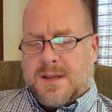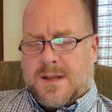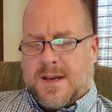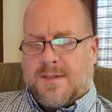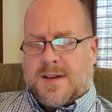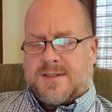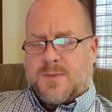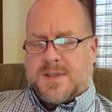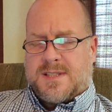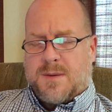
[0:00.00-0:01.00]
Give us
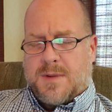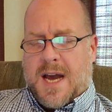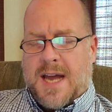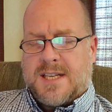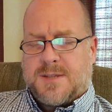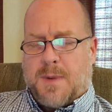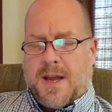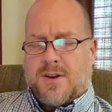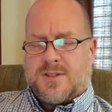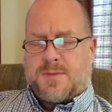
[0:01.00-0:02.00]
wisdom, guide us by
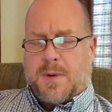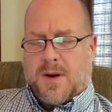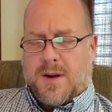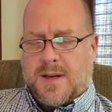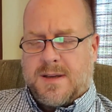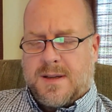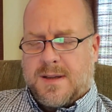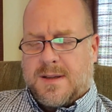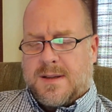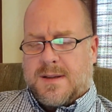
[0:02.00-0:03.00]
your Spirit,
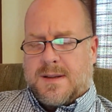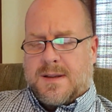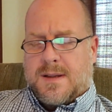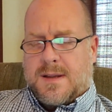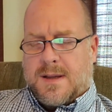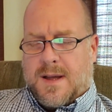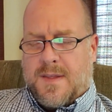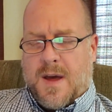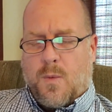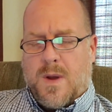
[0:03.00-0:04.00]

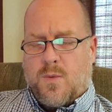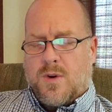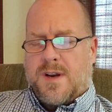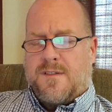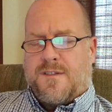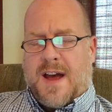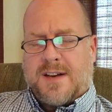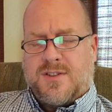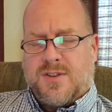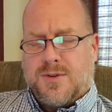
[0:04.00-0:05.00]
that we would in
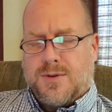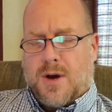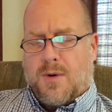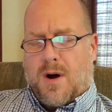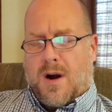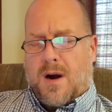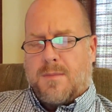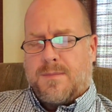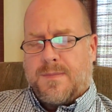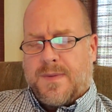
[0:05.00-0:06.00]
fact do no
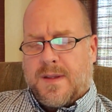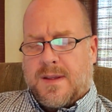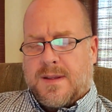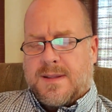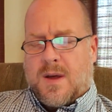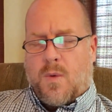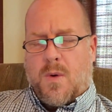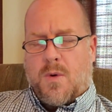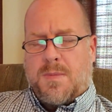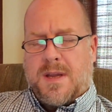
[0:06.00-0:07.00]
harm, that we
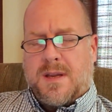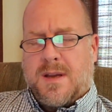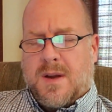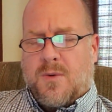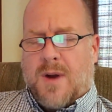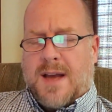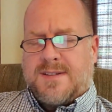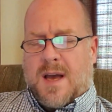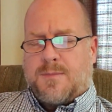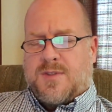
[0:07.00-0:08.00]
would
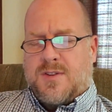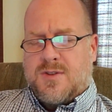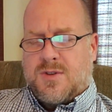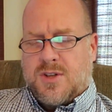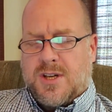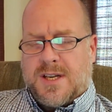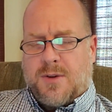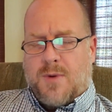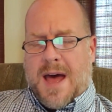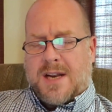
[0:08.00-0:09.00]
rise up to do good
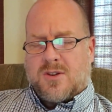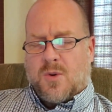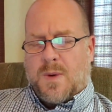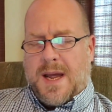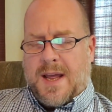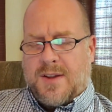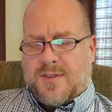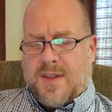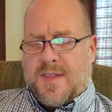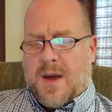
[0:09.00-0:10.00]
in radical
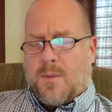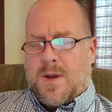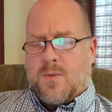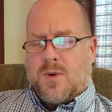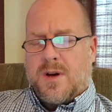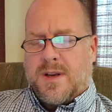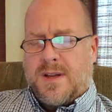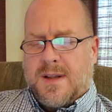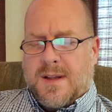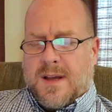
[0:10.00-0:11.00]
ways, and that we would
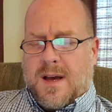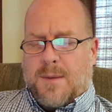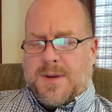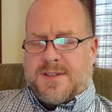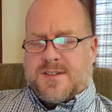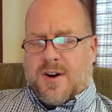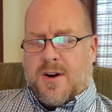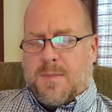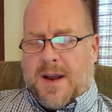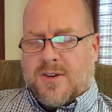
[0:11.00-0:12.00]
be
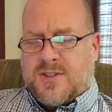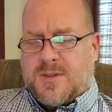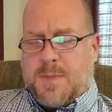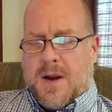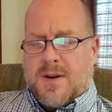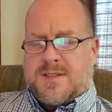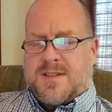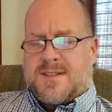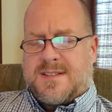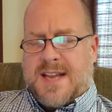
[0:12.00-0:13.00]
stirred by your Spirit
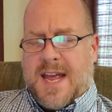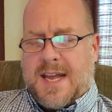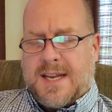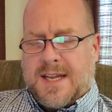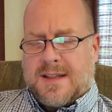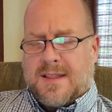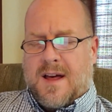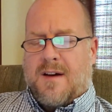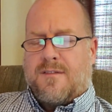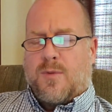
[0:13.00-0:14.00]
to stay in
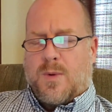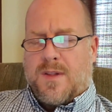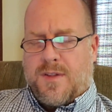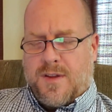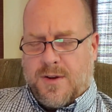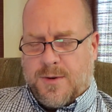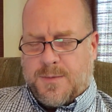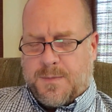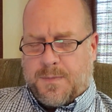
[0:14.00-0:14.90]
love with you.